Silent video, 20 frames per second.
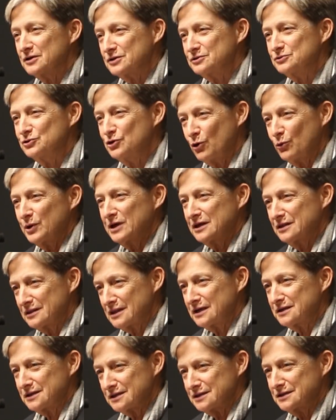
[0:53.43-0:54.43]
knowing
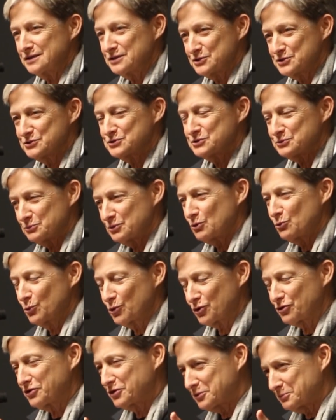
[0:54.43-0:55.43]
that it is
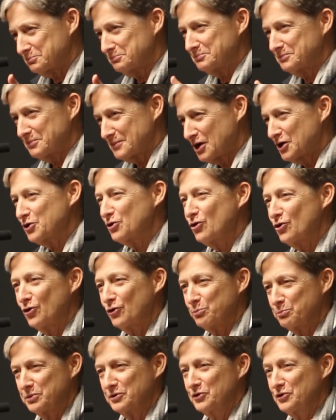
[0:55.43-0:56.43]
work, I
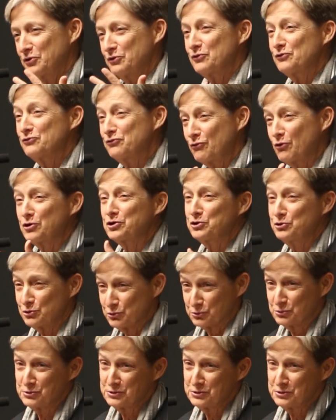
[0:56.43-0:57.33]
hope, for you.